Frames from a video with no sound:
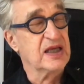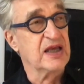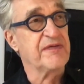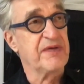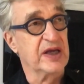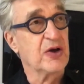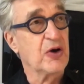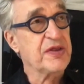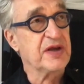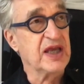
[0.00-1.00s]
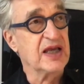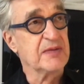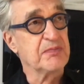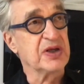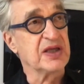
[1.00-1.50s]
If I know the
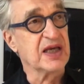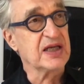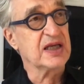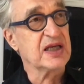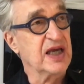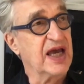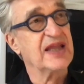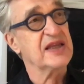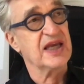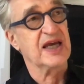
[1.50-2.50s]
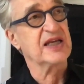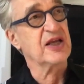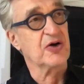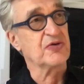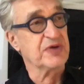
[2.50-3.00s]
beginning and the ending
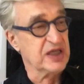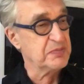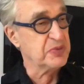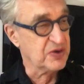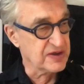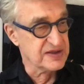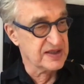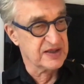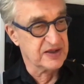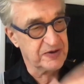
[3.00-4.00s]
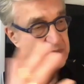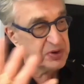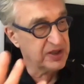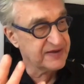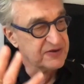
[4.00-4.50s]
already because it's a
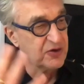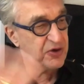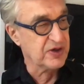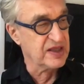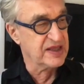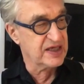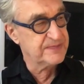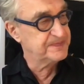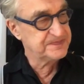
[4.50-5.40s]
complete story, then